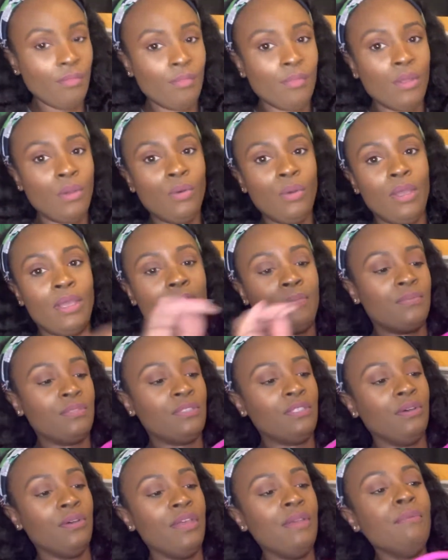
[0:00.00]
Okay,
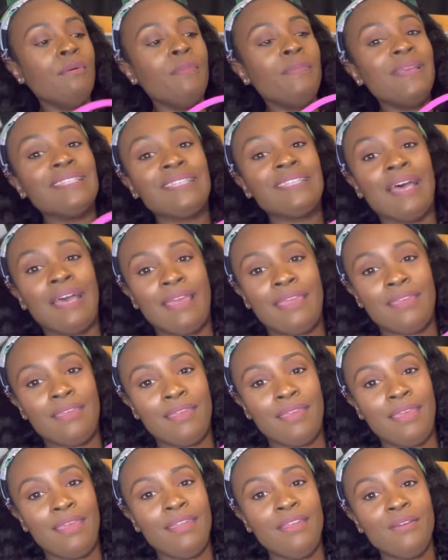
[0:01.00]
so it would be tight
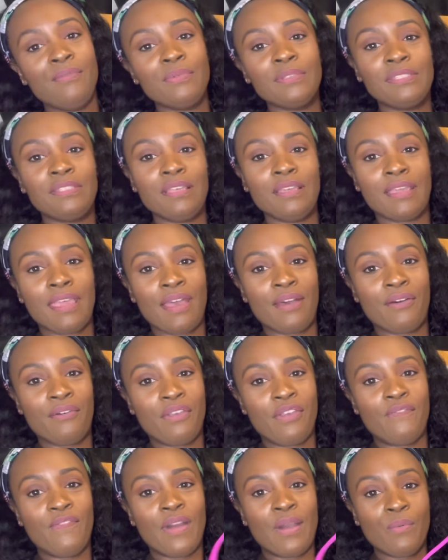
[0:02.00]
and it would stick out
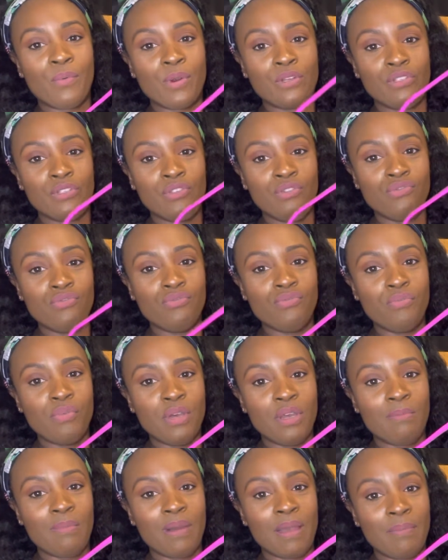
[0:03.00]
if I were to
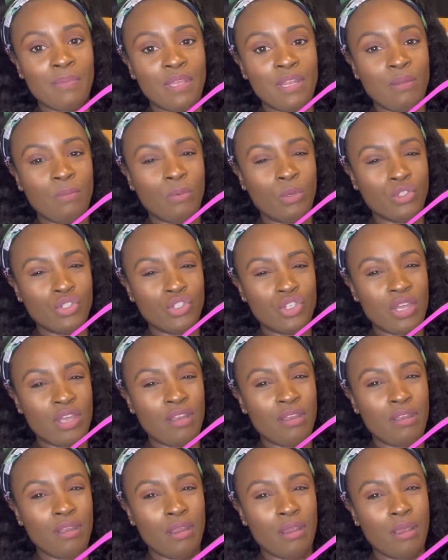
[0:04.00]
put my mini pochette
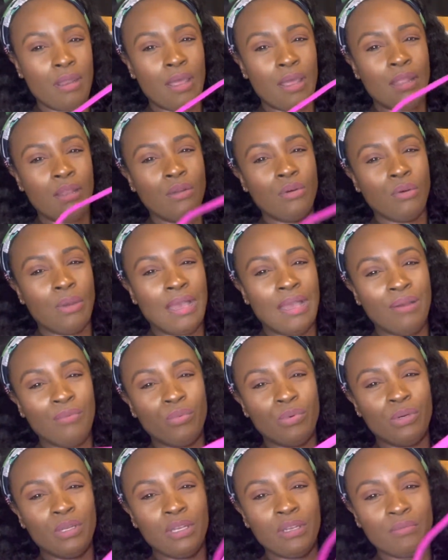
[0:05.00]
in there. And I
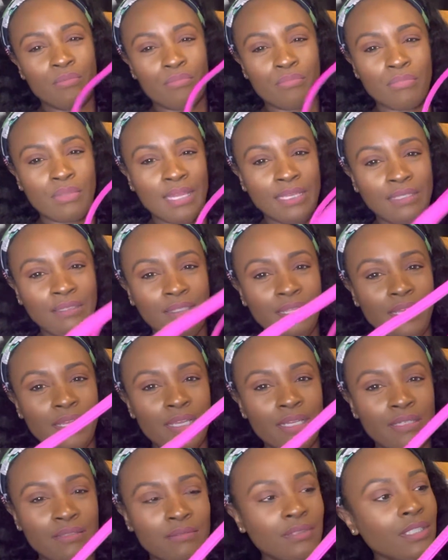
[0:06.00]
wouldn't like
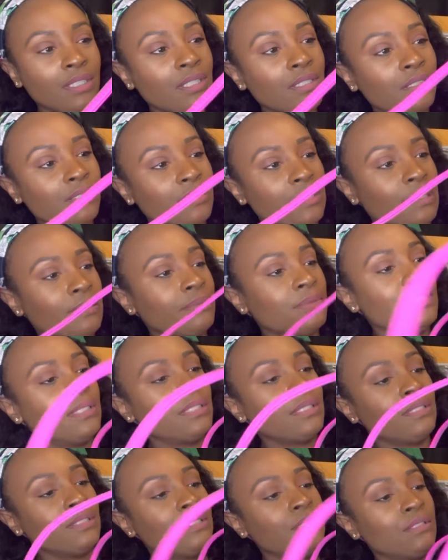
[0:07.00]
that look. That would
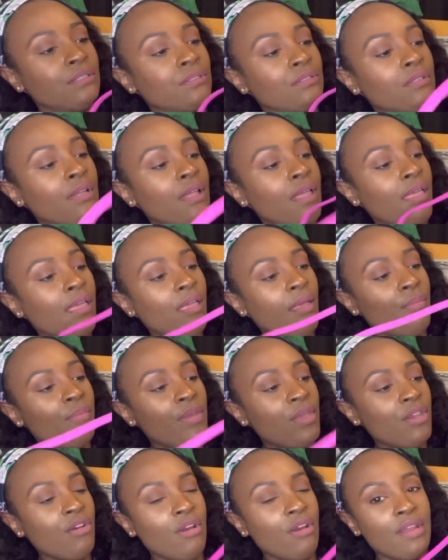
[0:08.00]
look a little
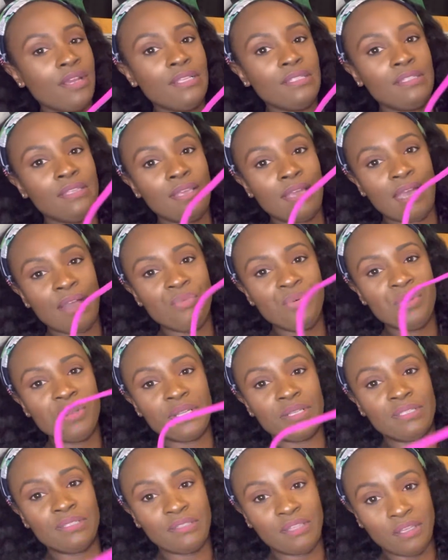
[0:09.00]
bit crazy. I
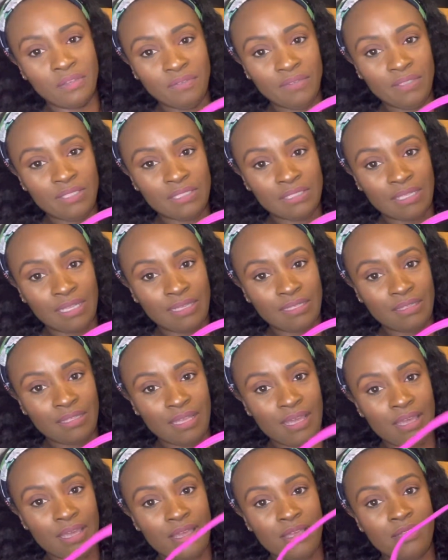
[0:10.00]
wouldn't stuff this like
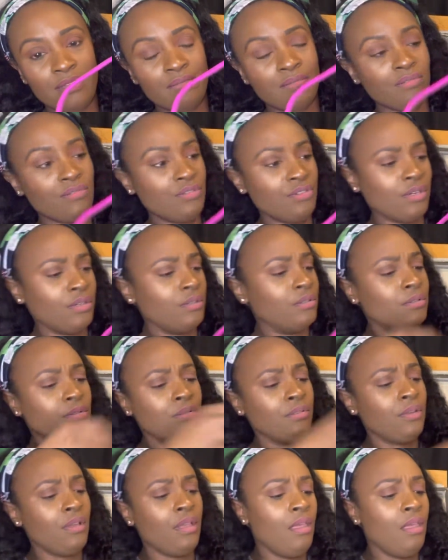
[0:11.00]
that, you
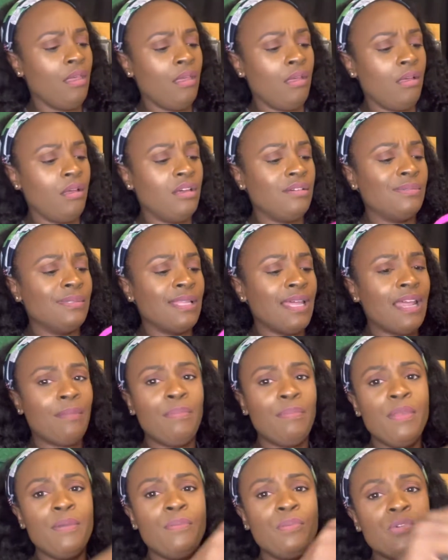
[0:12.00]
know. A lot
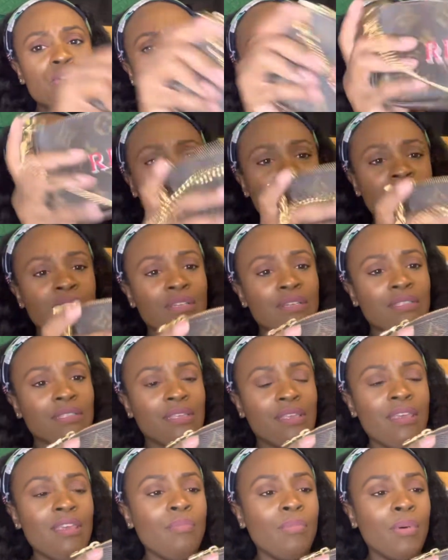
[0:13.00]
of people use this as a
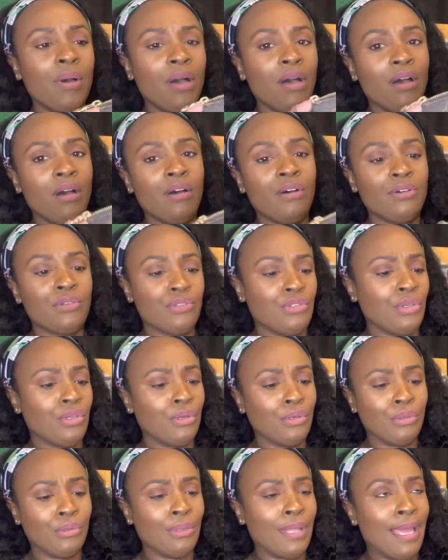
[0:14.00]
keep all.
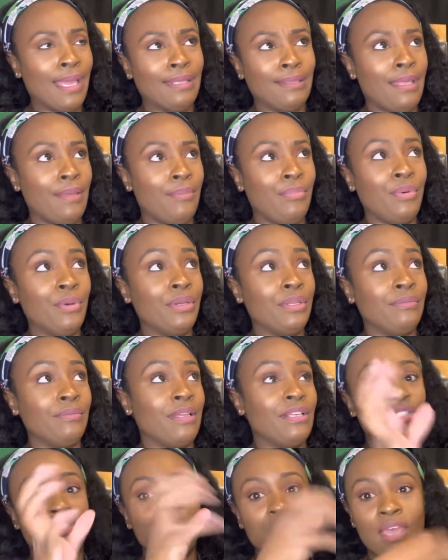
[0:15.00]
So, like, they
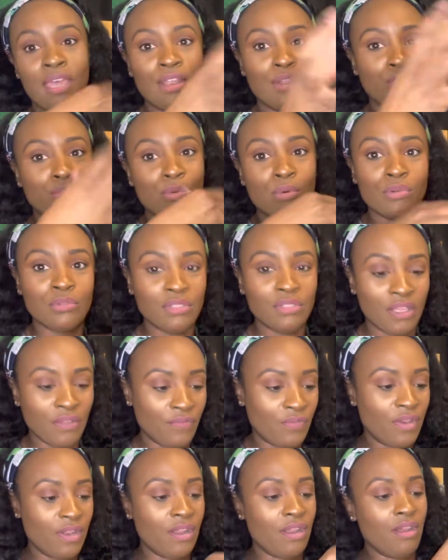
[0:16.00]
just kind of throw
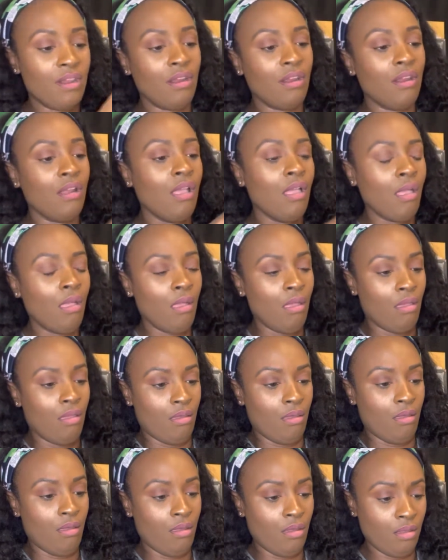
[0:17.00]
stuff in there.
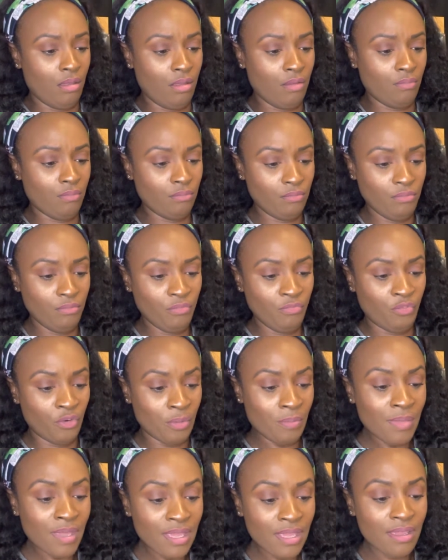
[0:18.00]
For
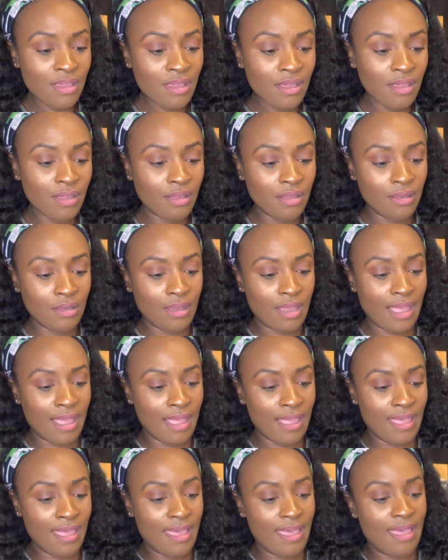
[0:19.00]
me,
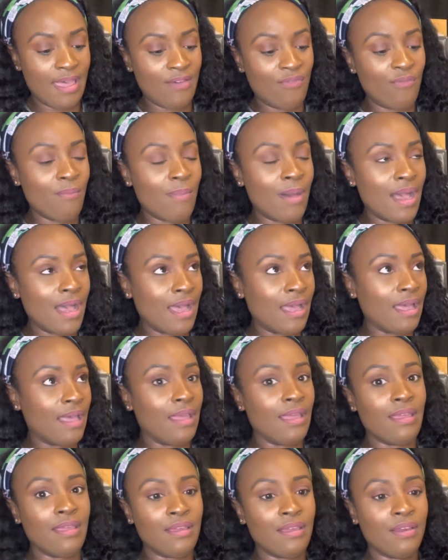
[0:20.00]
I have
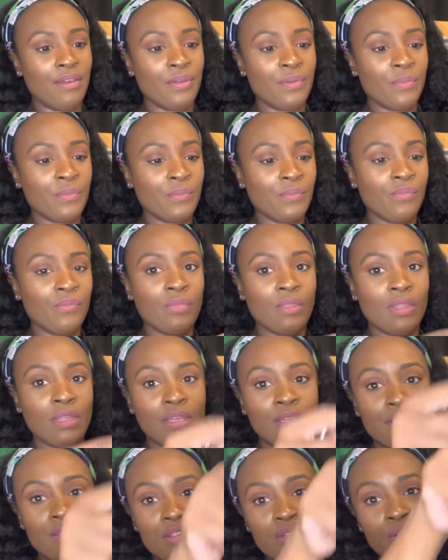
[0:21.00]
my
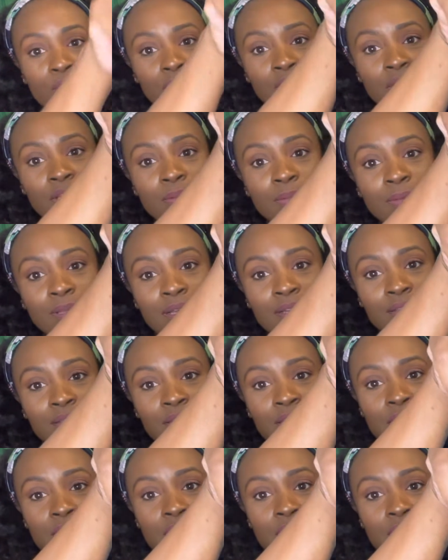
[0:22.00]
Dior lip gloss in